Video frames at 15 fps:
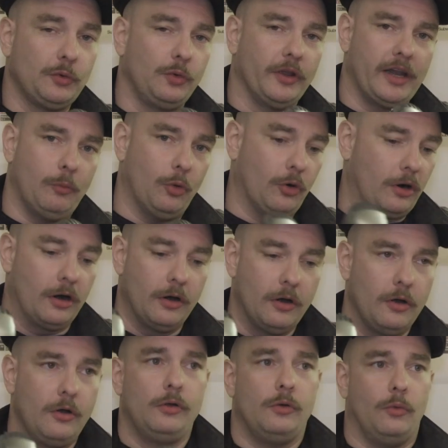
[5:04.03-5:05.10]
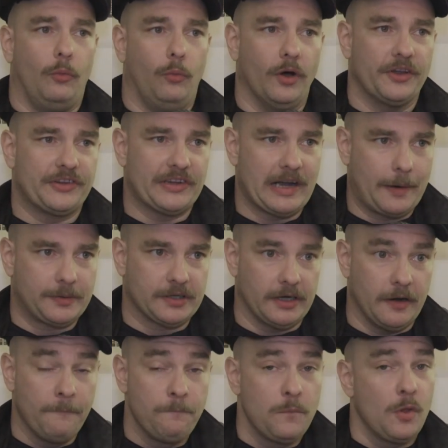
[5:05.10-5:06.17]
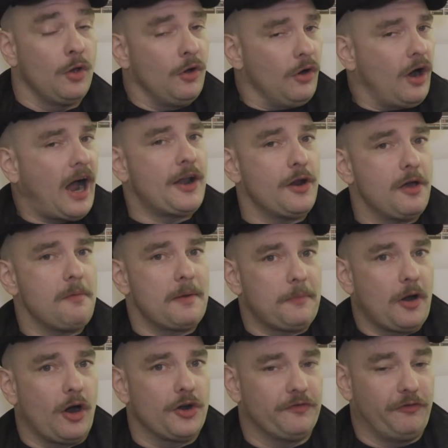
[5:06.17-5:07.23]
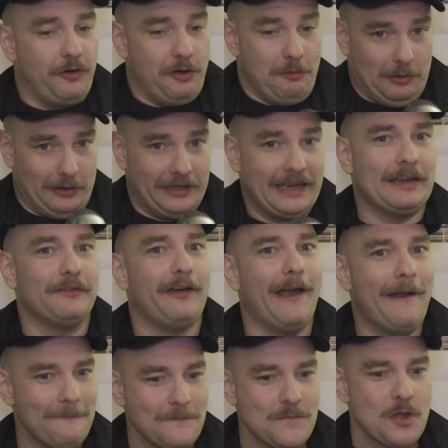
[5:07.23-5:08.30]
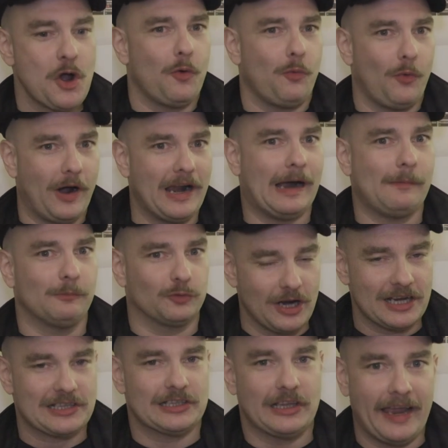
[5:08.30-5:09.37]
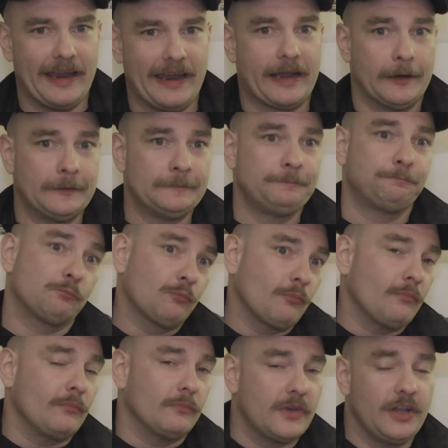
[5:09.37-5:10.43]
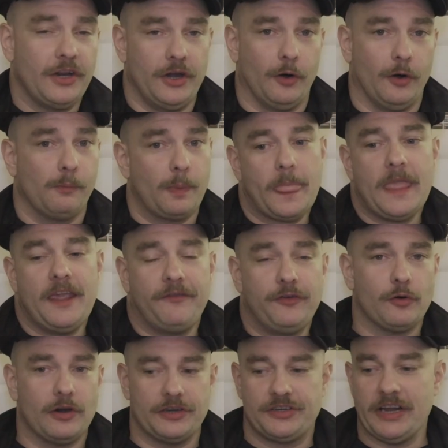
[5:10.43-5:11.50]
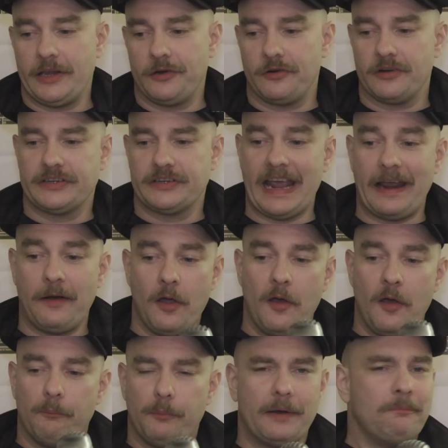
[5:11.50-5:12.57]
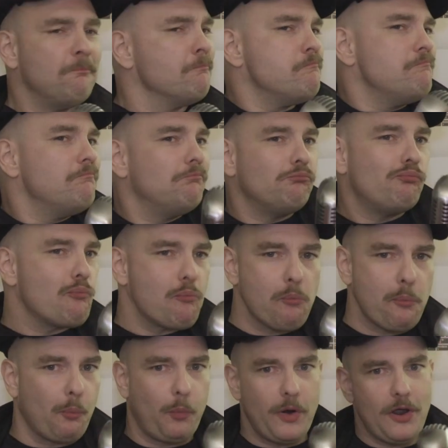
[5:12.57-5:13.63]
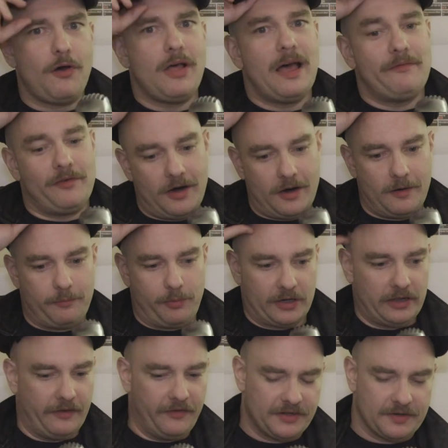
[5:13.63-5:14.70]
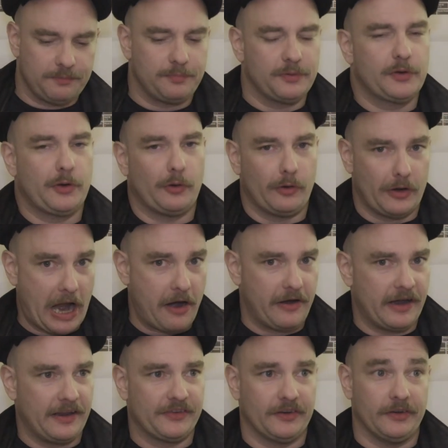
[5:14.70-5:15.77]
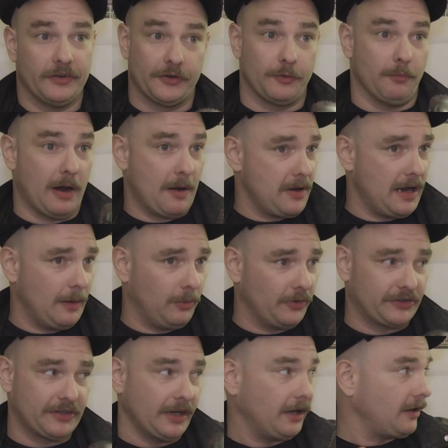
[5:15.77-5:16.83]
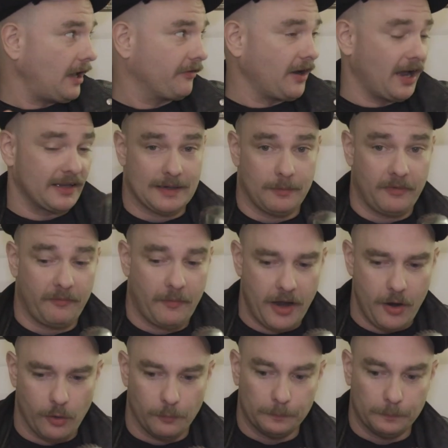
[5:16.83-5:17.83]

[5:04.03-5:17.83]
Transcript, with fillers: anymore was an option. I know that might be hard to believe when I'm dressed like, you know, if you're a jet, you're a jet, but we all have our proclivities and peculiarities, and as you might be able to tell, I've got some of my own.